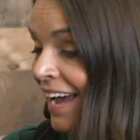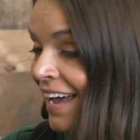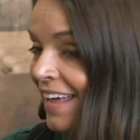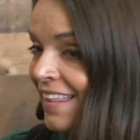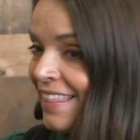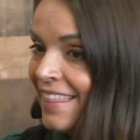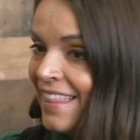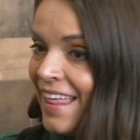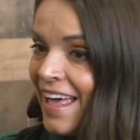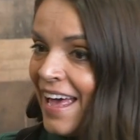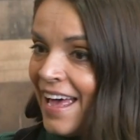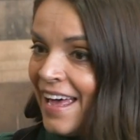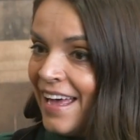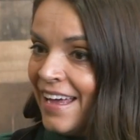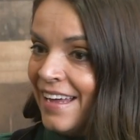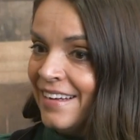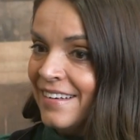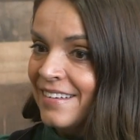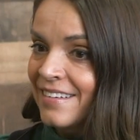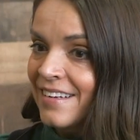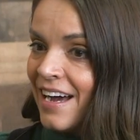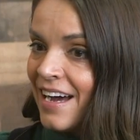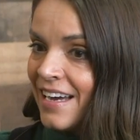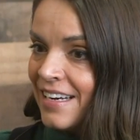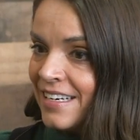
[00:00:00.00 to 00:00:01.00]
And
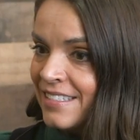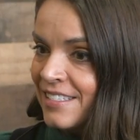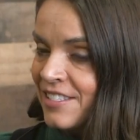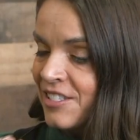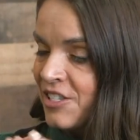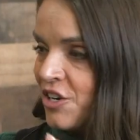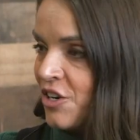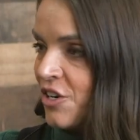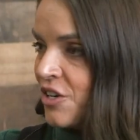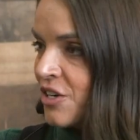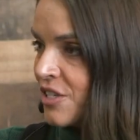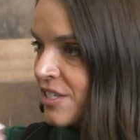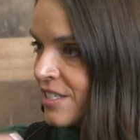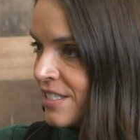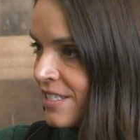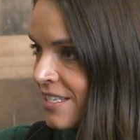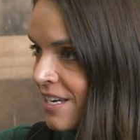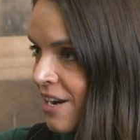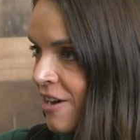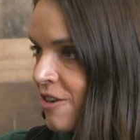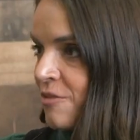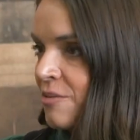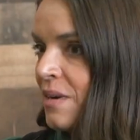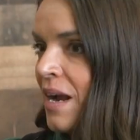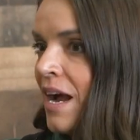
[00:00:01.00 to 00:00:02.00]
that God has turned
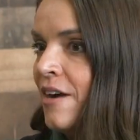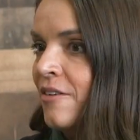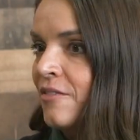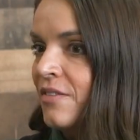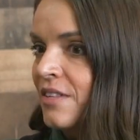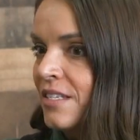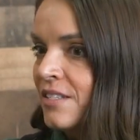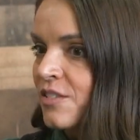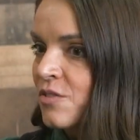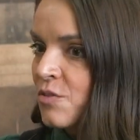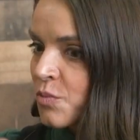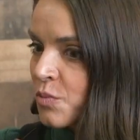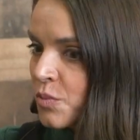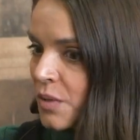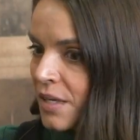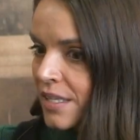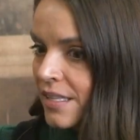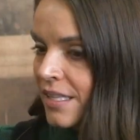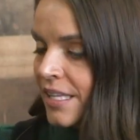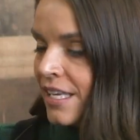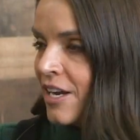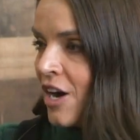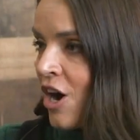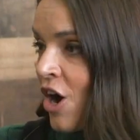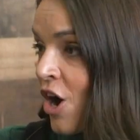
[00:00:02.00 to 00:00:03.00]
around this
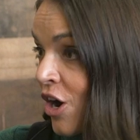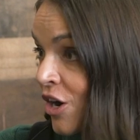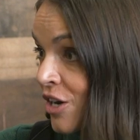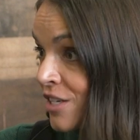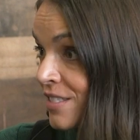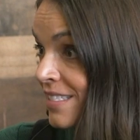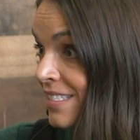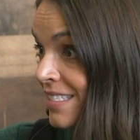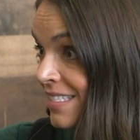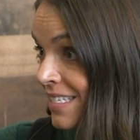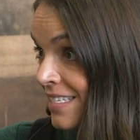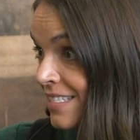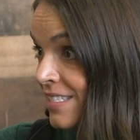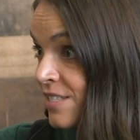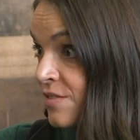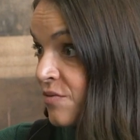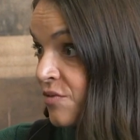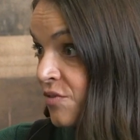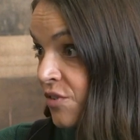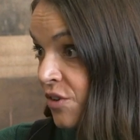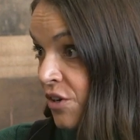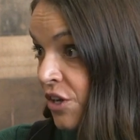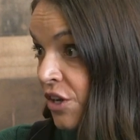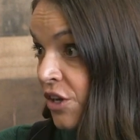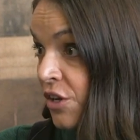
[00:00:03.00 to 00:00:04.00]
really hard season
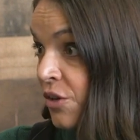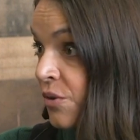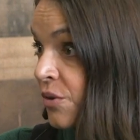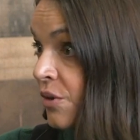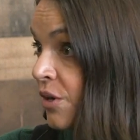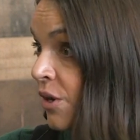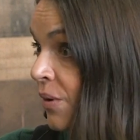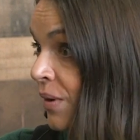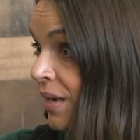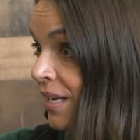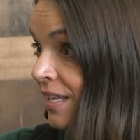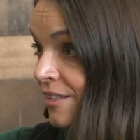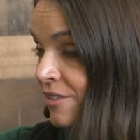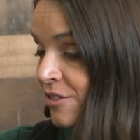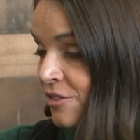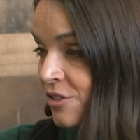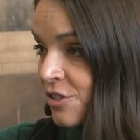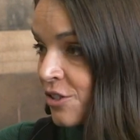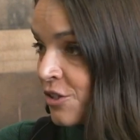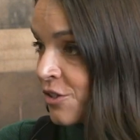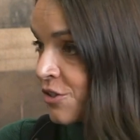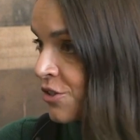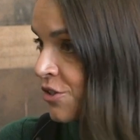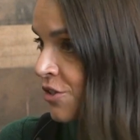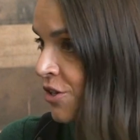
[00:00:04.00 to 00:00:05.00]
for you, going through
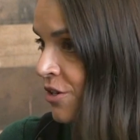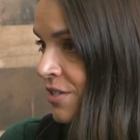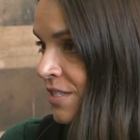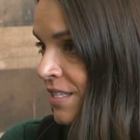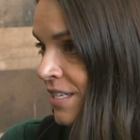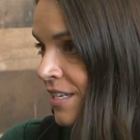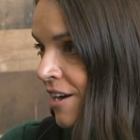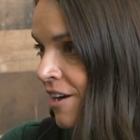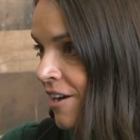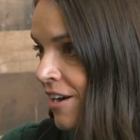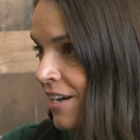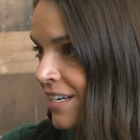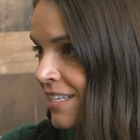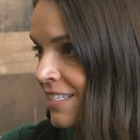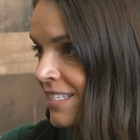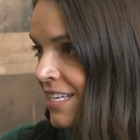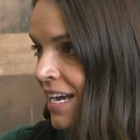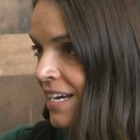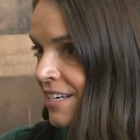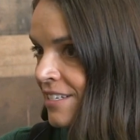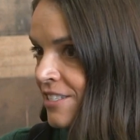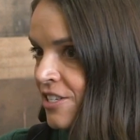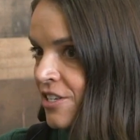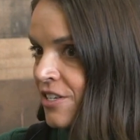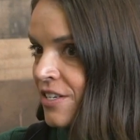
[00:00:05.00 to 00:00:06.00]
two strokes and a heart
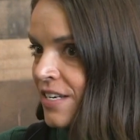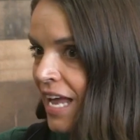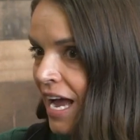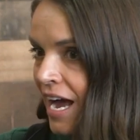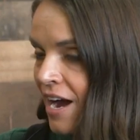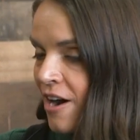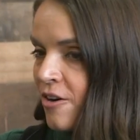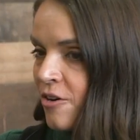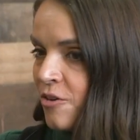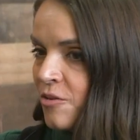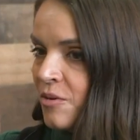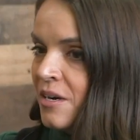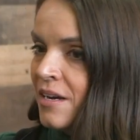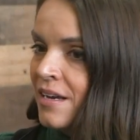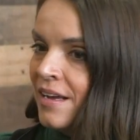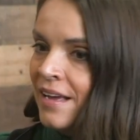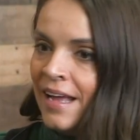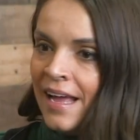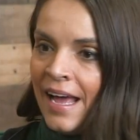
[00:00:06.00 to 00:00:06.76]
attack, to now,